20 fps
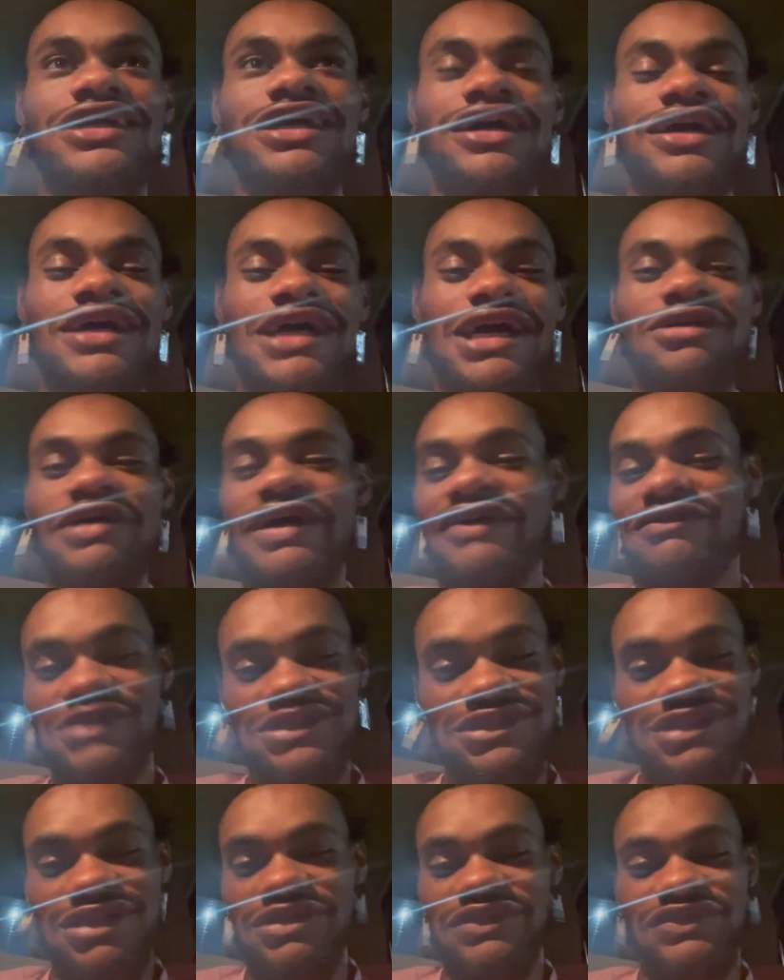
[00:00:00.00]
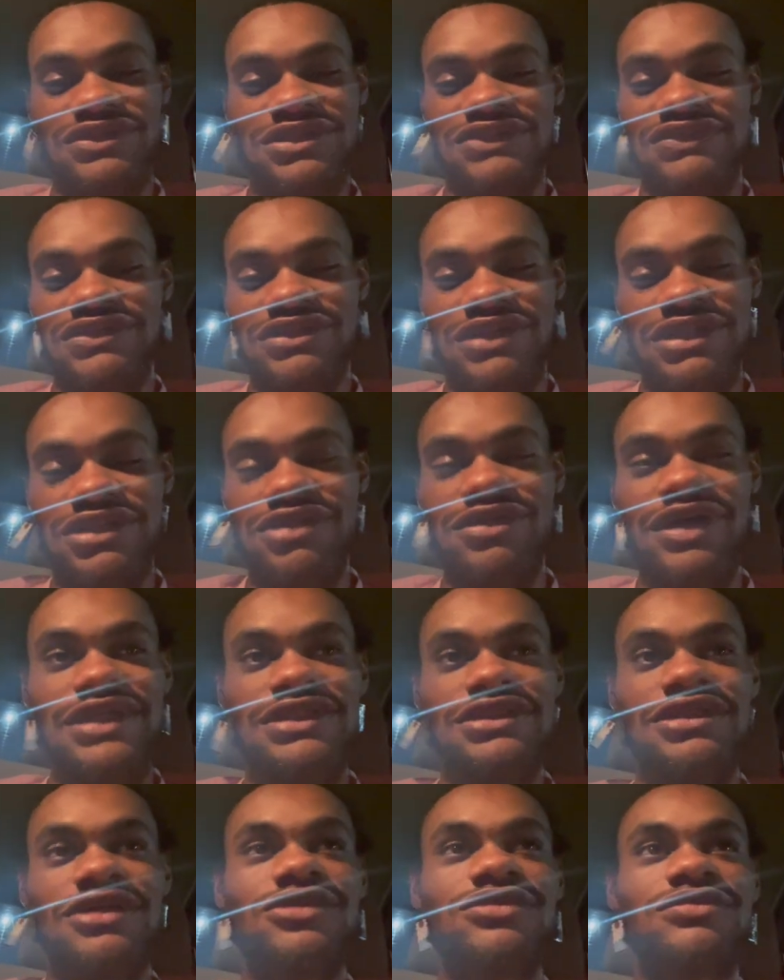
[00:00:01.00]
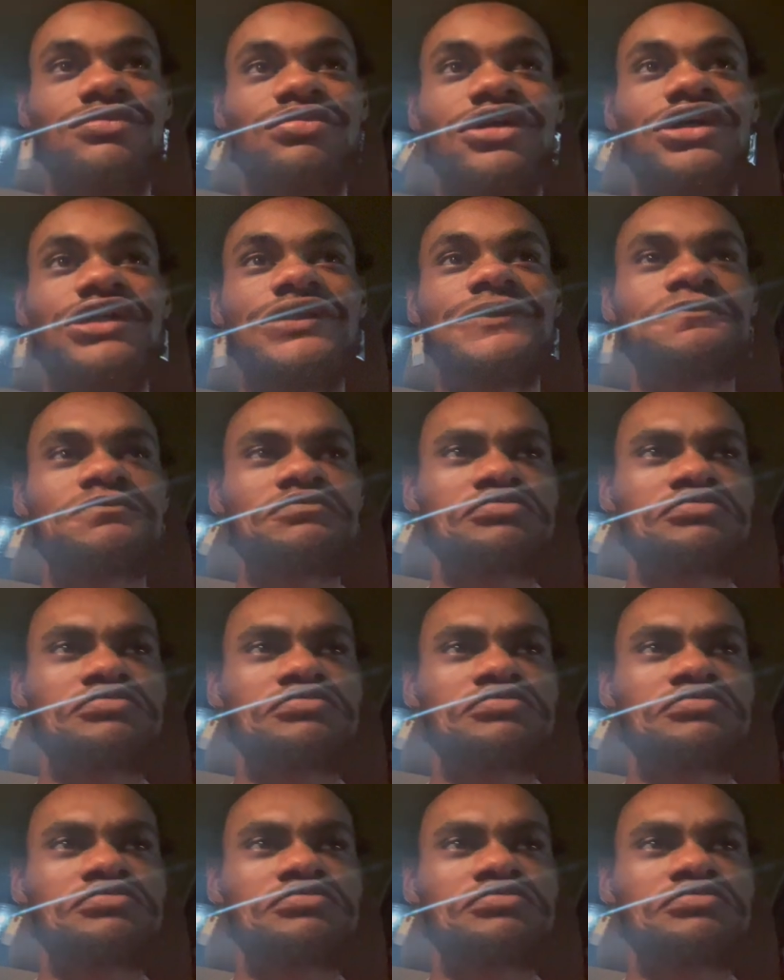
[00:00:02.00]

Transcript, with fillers: Uh, I don't have much time left in this video. I know I don't, but